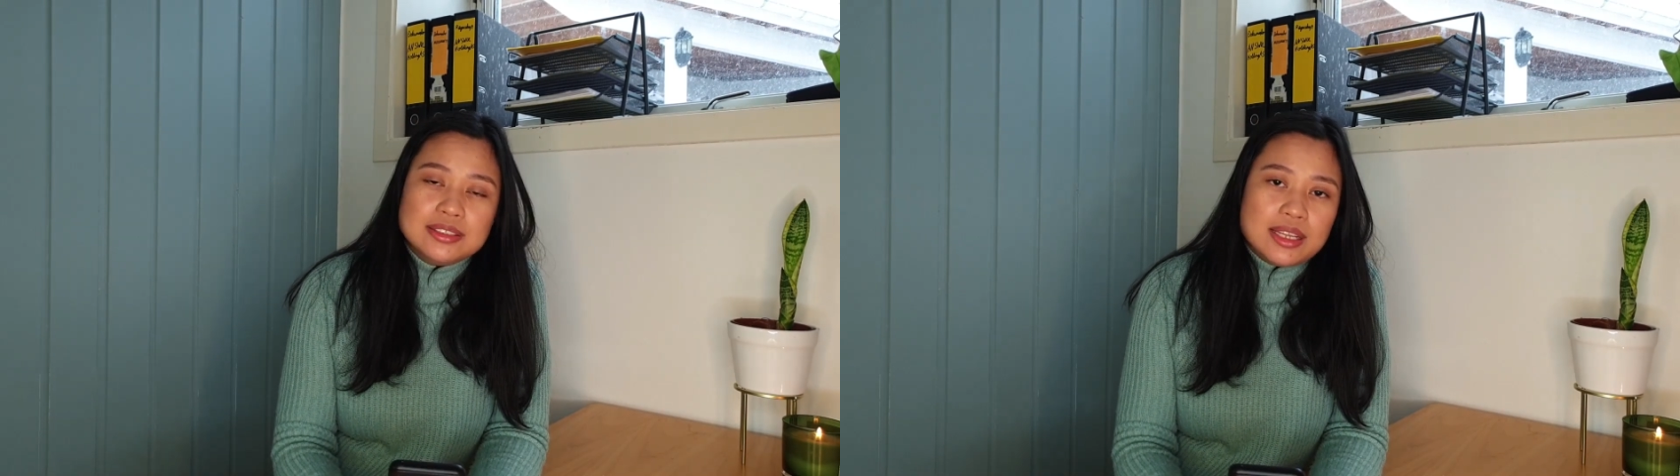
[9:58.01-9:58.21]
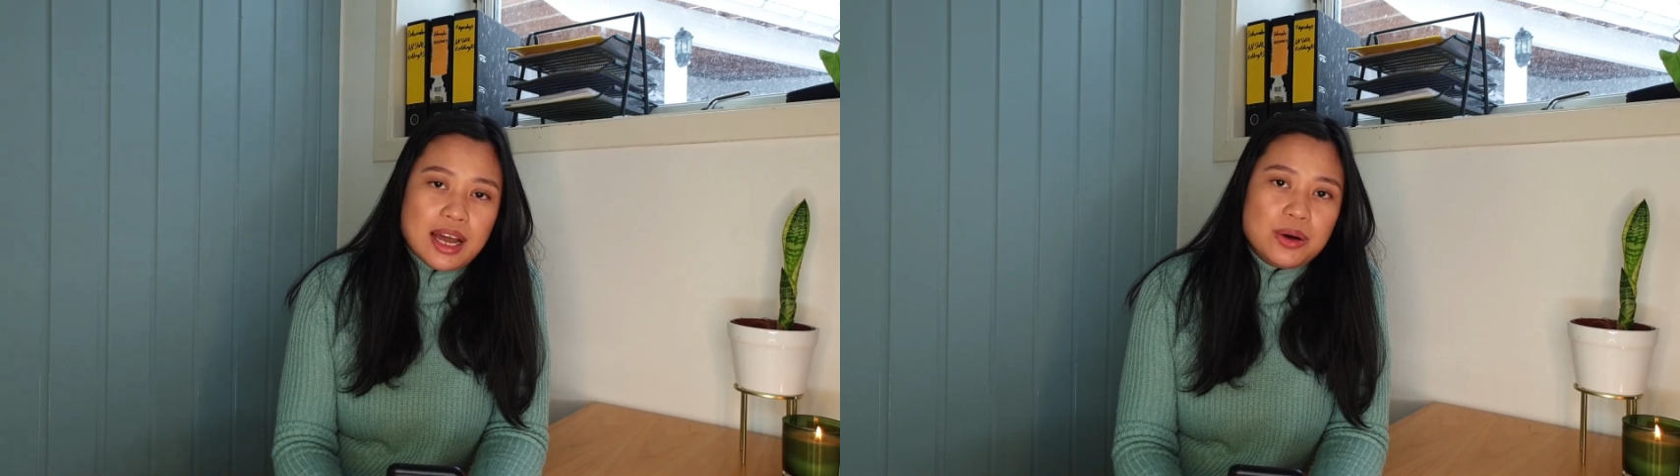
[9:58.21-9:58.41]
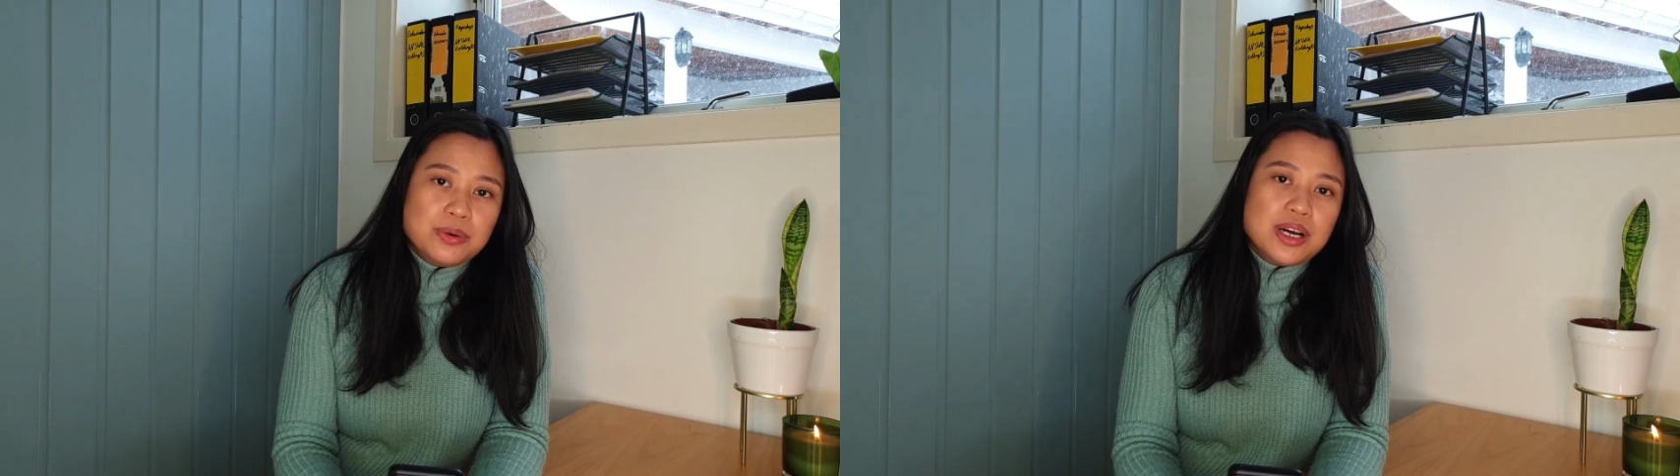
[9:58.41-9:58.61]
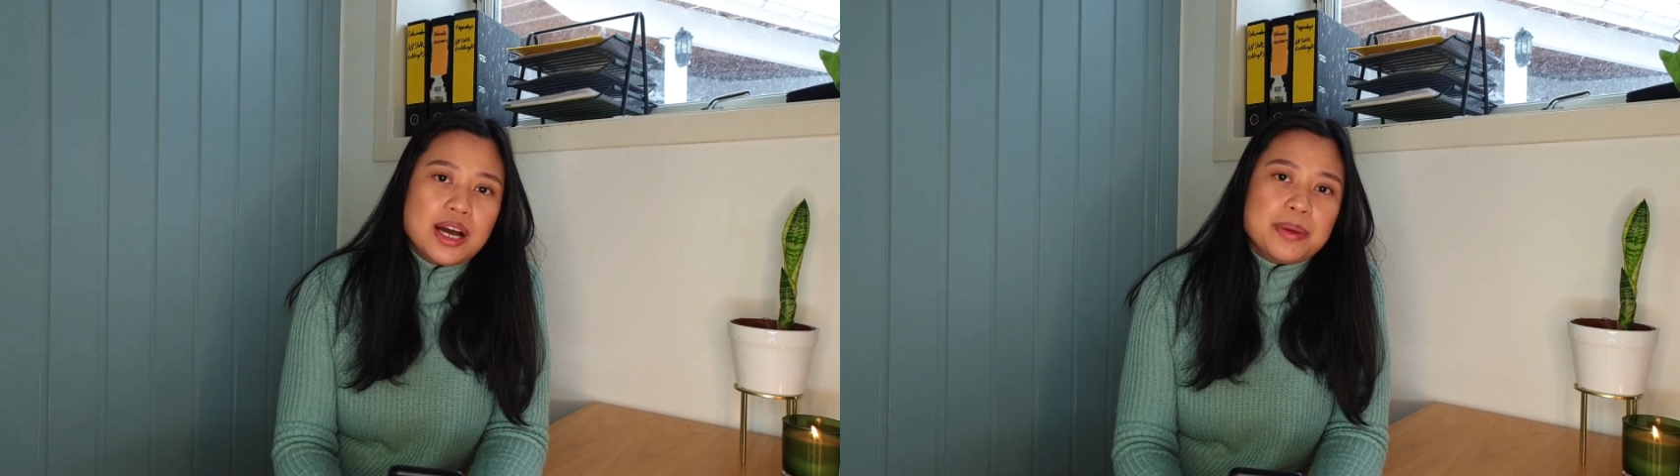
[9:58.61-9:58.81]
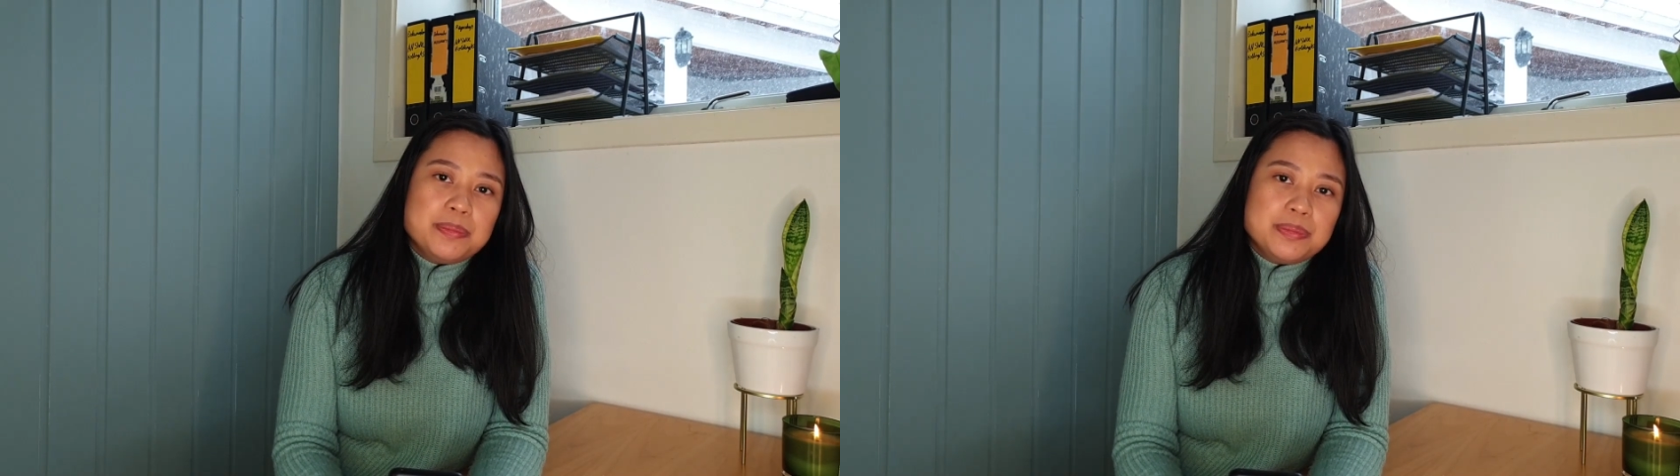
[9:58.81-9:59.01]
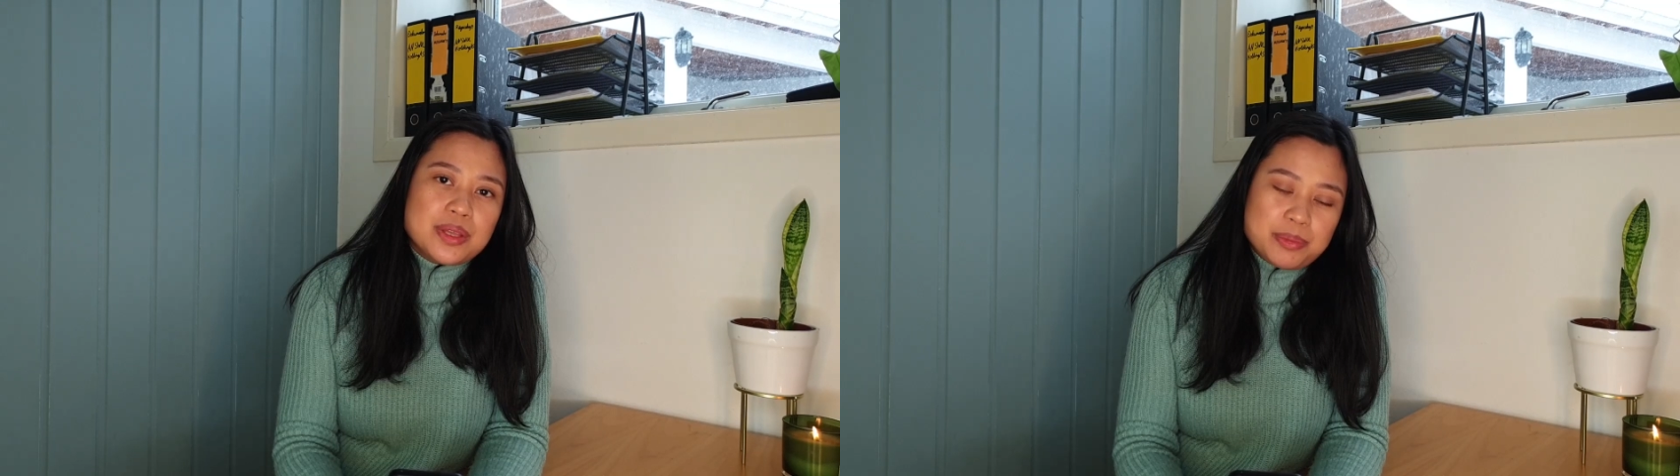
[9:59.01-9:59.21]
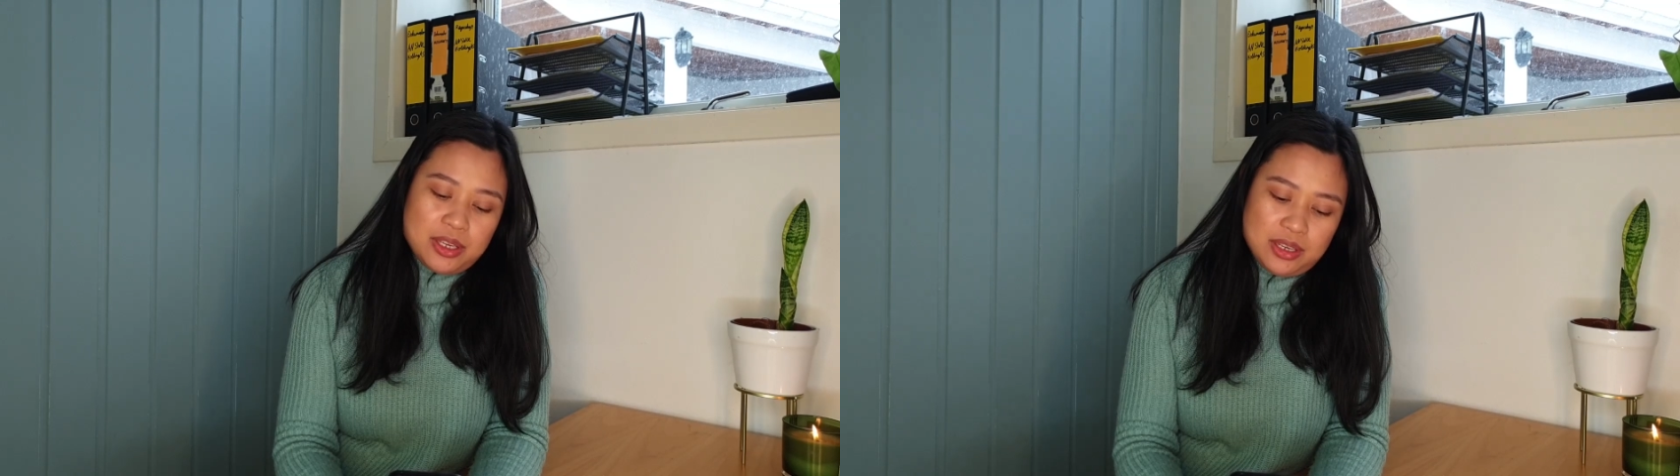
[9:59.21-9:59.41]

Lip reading: and now I'm